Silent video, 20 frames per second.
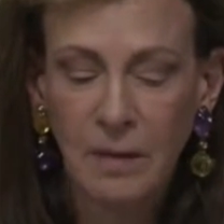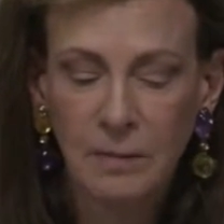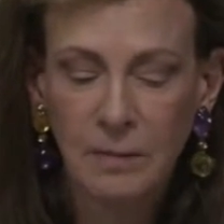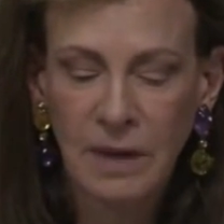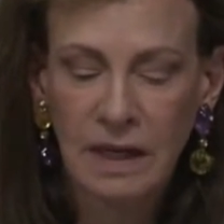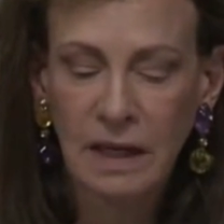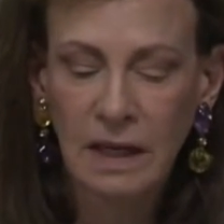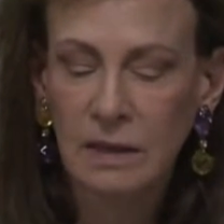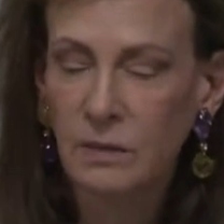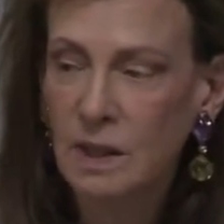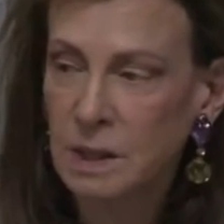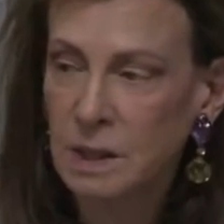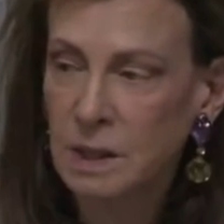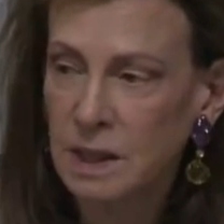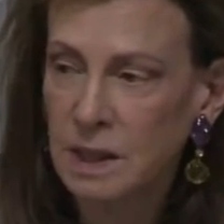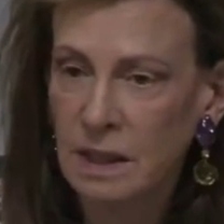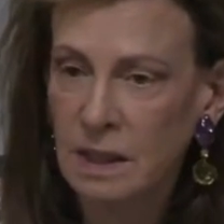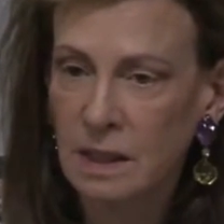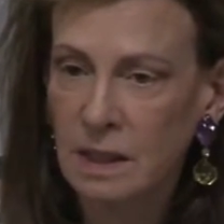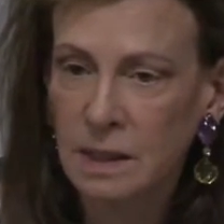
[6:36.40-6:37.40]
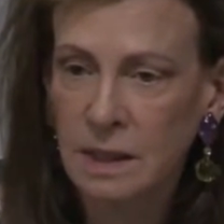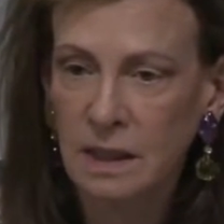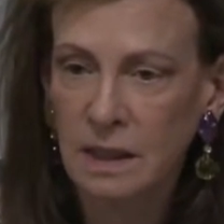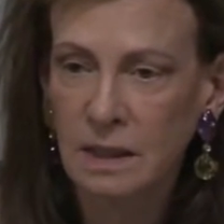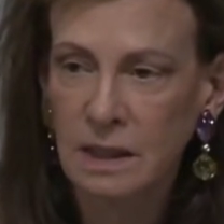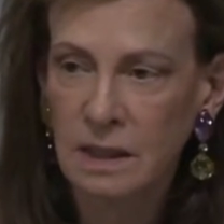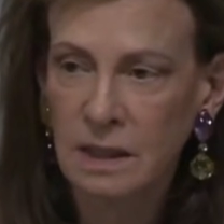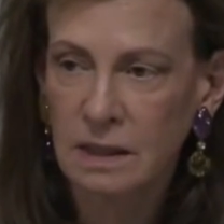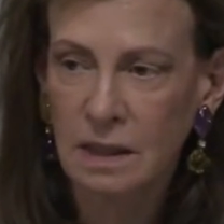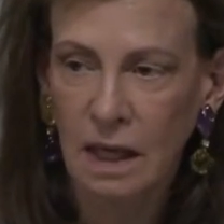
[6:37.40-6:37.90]
But anyway, she, she
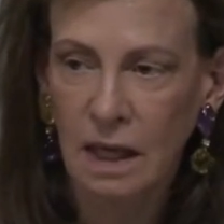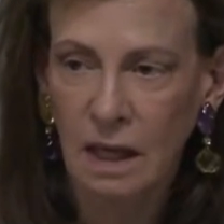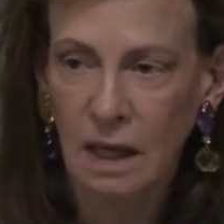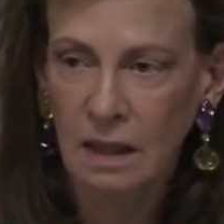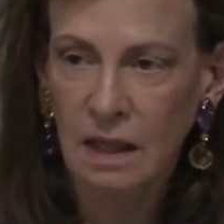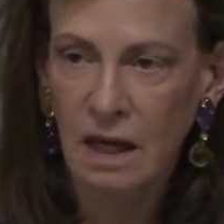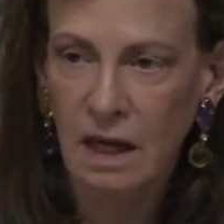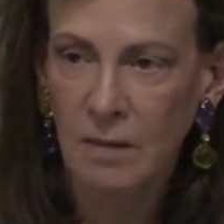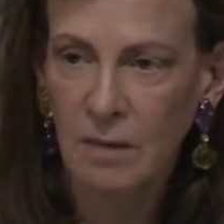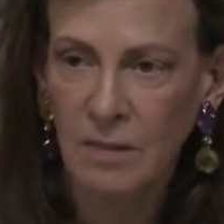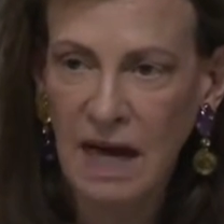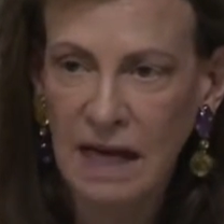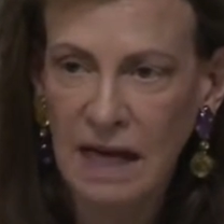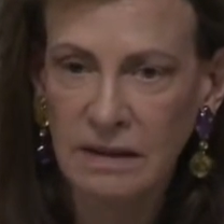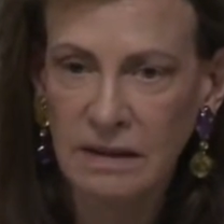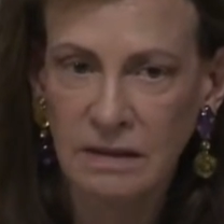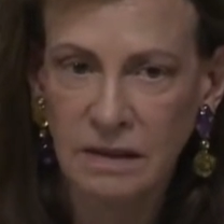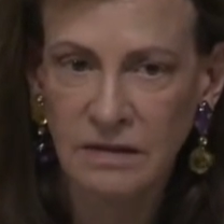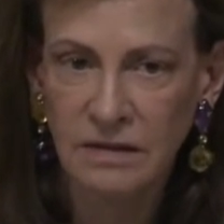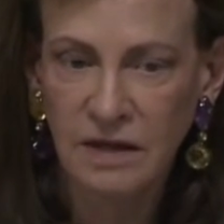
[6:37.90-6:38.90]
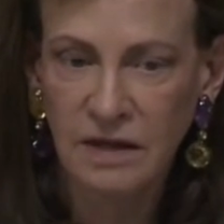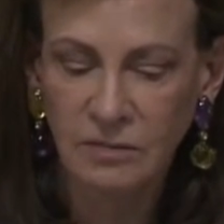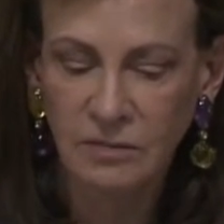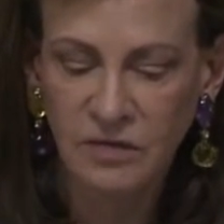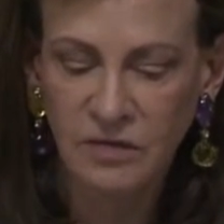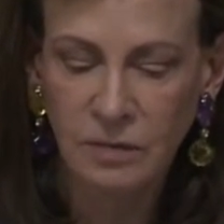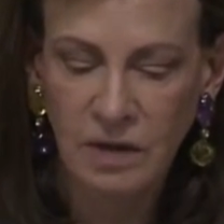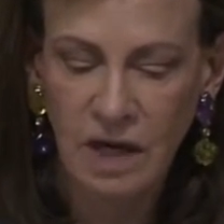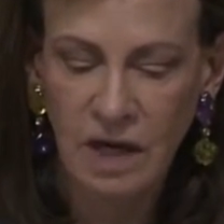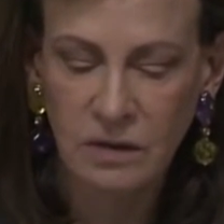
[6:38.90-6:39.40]
did come back to the theme
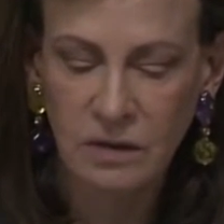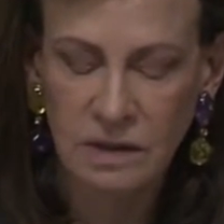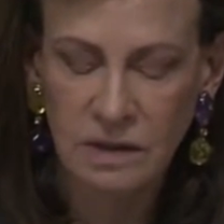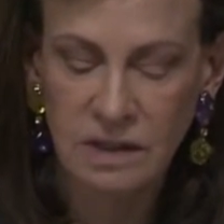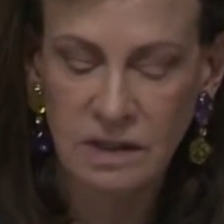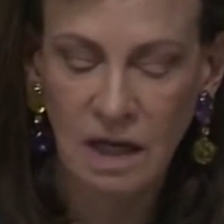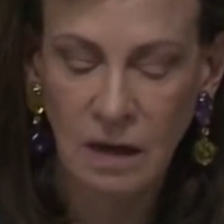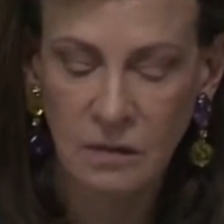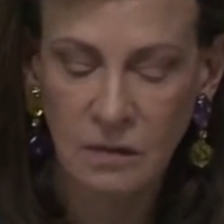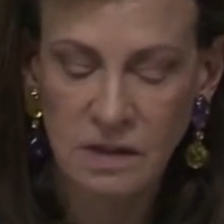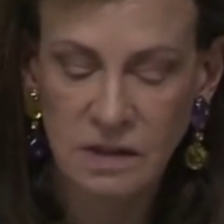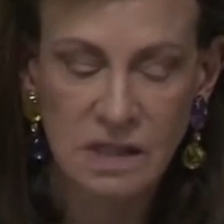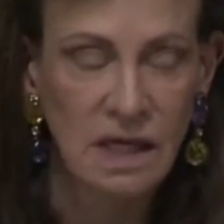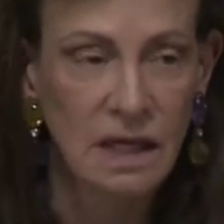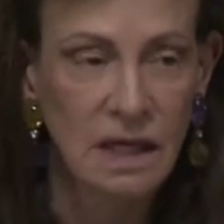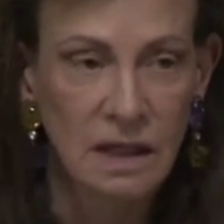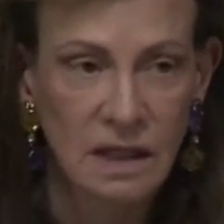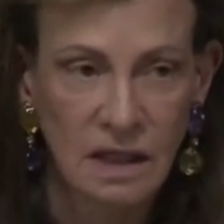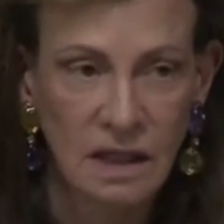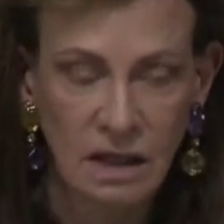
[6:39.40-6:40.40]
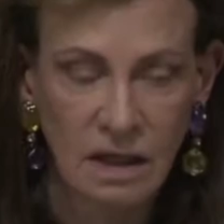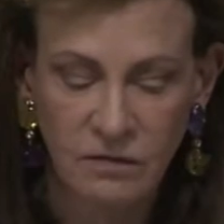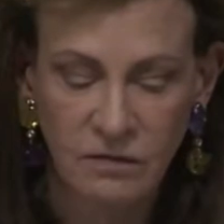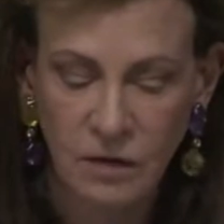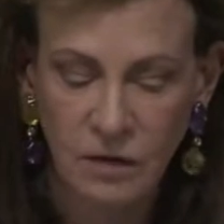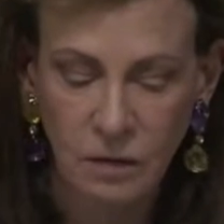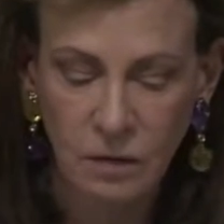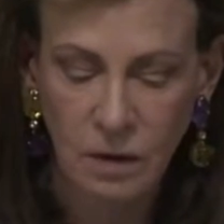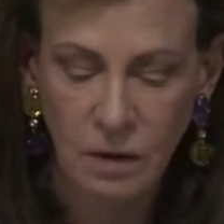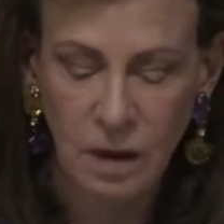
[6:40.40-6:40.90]
of democracy, I would say, in the
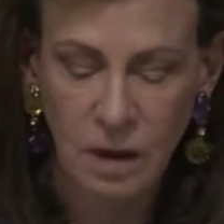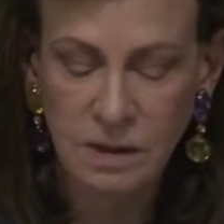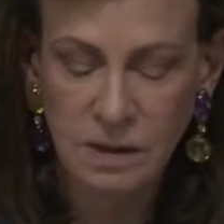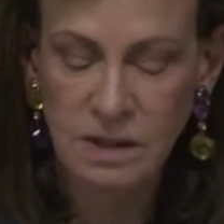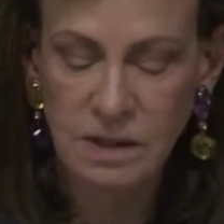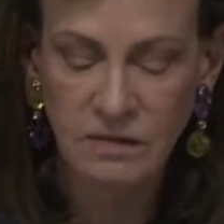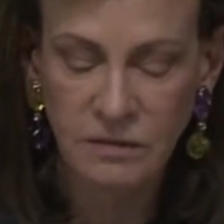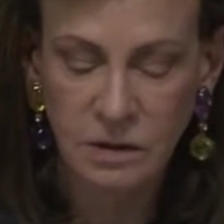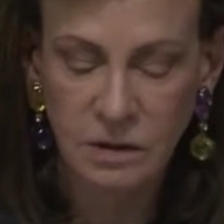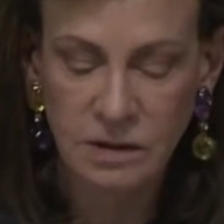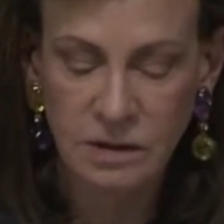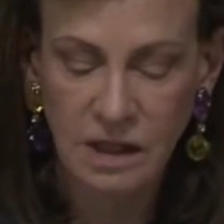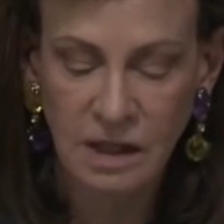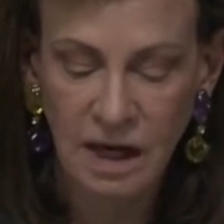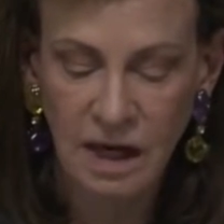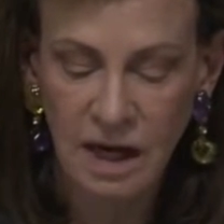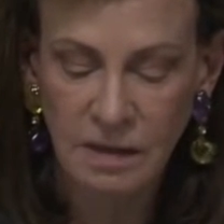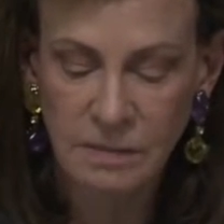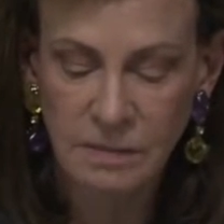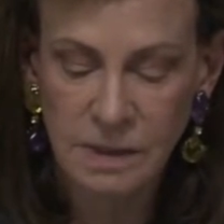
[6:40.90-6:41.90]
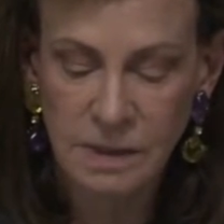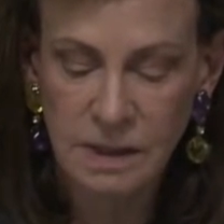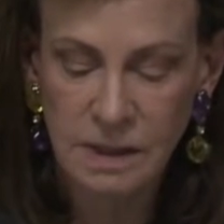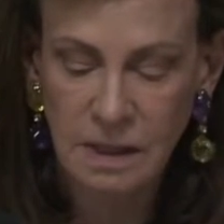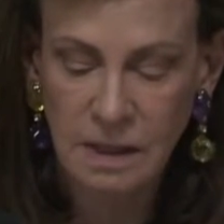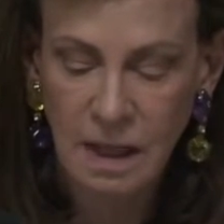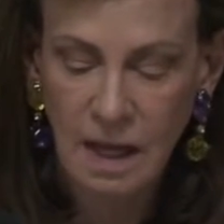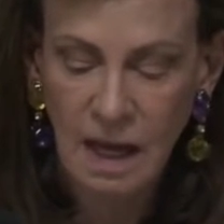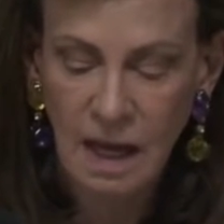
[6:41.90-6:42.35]
interview several times.